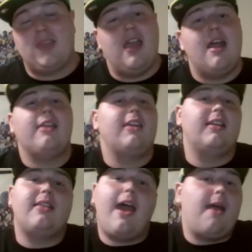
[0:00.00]
And I
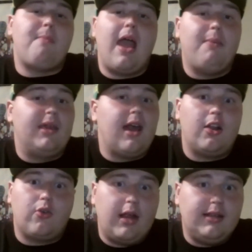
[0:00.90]
think that Miami
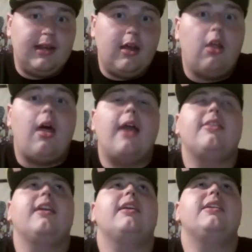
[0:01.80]
got a great deal. I
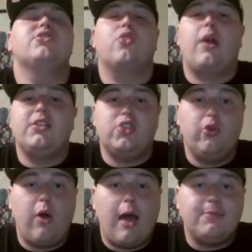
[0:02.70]
think he is a great
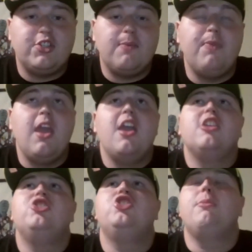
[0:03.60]
two option.
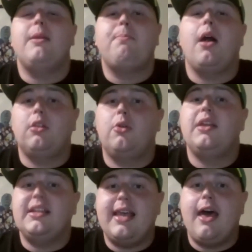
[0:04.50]
Jimmy Butler
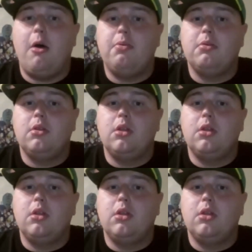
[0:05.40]
needs help.